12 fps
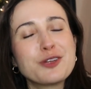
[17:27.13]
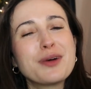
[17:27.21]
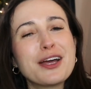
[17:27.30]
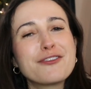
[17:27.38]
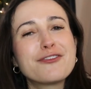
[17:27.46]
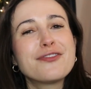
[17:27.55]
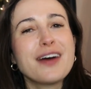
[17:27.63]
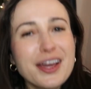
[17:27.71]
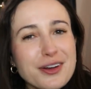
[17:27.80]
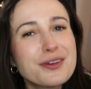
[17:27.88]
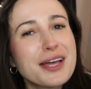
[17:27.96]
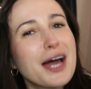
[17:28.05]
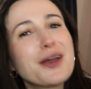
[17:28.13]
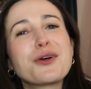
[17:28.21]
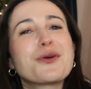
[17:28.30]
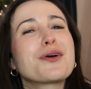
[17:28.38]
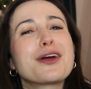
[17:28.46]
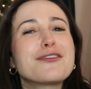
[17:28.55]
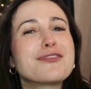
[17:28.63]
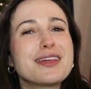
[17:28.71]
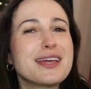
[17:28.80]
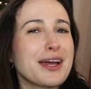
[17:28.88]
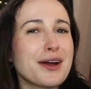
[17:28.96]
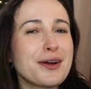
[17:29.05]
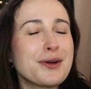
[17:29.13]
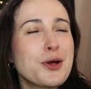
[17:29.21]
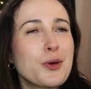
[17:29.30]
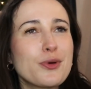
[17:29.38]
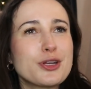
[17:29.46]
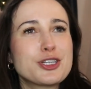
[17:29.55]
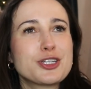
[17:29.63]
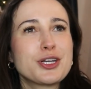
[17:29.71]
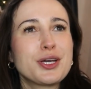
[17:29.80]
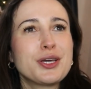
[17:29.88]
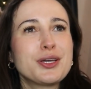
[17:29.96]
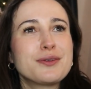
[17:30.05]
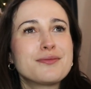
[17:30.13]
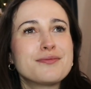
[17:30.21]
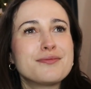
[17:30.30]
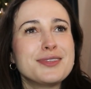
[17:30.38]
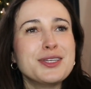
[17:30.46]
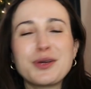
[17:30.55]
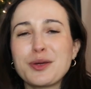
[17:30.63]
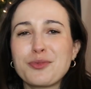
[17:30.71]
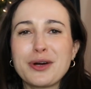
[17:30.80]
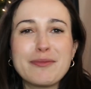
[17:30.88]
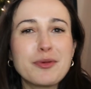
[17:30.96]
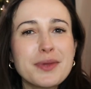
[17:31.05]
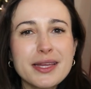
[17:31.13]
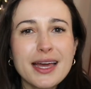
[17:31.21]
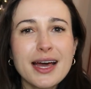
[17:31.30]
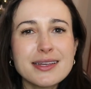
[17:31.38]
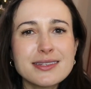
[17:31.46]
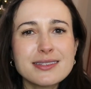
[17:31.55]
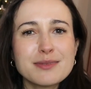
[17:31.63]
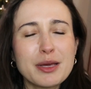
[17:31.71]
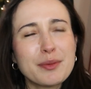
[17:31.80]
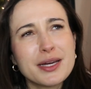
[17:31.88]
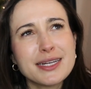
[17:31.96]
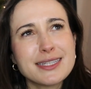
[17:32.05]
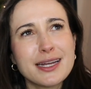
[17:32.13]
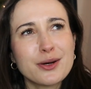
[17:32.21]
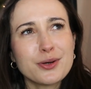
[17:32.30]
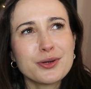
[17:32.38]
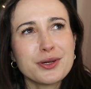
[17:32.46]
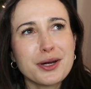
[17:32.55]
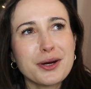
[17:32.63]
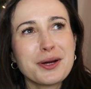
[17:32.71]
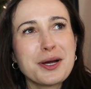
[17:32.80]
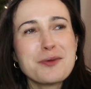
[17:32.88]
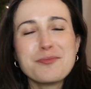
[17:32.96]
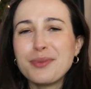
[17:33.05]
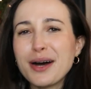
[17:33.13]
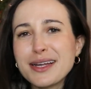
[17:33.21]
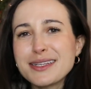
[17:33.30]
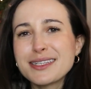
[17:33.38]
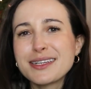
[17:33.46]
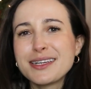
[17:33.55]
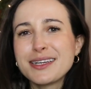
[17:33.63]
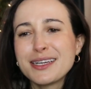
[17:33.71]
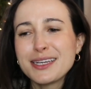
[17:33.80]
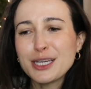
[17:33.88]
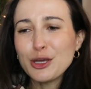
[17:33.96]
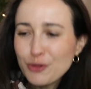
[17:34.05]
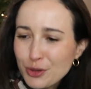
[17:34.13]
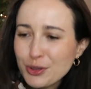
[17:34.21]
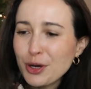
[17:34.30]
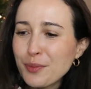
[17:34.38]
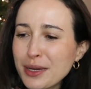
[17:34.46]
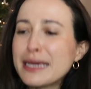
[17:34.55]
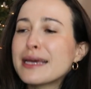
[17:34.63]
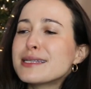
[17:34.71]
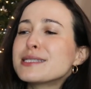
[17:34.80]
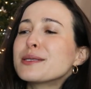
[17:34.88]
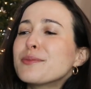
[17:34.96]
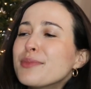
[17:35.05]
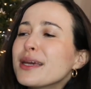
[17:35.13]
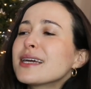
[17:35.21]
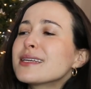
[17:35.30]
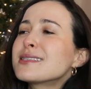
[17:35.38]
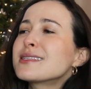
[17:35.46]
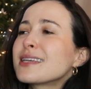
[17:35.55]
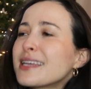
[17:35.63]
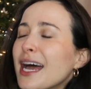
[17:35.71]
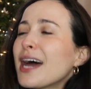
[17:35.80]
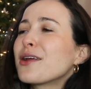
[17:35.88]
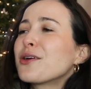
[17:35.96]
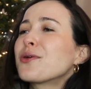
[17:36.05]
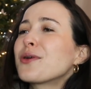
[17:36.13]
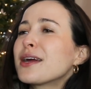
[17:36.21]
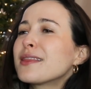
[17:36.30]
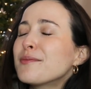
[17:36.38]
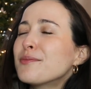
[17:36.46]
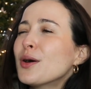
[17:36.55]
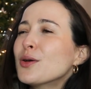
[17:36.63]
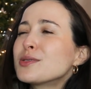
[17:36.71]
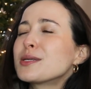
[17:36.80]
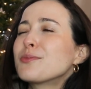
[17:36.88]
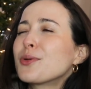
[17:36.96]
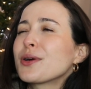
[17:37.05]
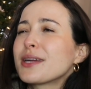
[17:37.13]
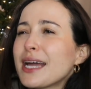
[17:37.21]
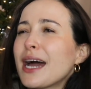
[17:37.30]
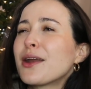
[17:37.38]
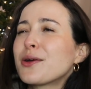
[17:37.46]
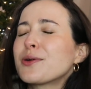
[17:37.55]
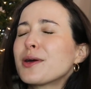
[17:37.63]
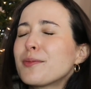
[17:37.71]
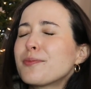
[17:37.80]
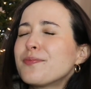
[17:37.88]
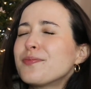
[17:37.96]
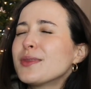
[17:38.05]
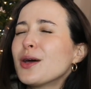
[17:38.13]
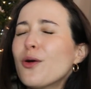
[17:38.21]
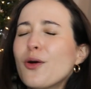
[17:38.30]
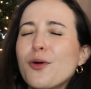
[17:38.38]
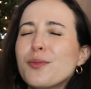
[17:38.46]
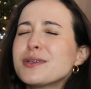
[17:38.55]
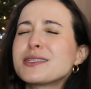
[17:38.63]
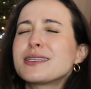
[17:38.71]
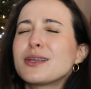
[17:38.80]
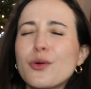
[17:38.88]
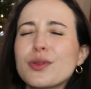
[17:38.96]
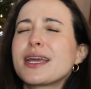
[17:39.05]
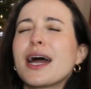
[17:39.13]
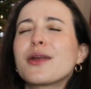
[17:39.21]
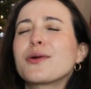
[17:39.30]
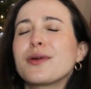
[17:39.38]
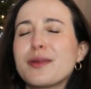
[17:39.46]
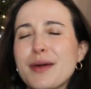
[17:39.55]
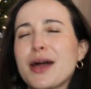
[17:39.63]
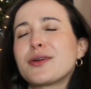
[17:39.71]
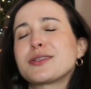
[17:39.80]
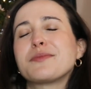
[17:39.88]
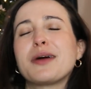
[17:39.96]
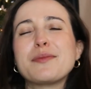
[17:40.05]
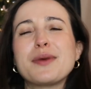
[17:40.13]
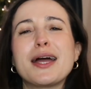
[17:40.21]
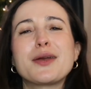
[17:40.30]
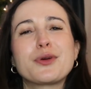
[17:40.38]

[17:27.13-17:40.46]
my final category of the year, which you can probably guess, maybe I said it earlier, but if you know me, it's the biggest category, the most important category, almost the only category that matters in my mind,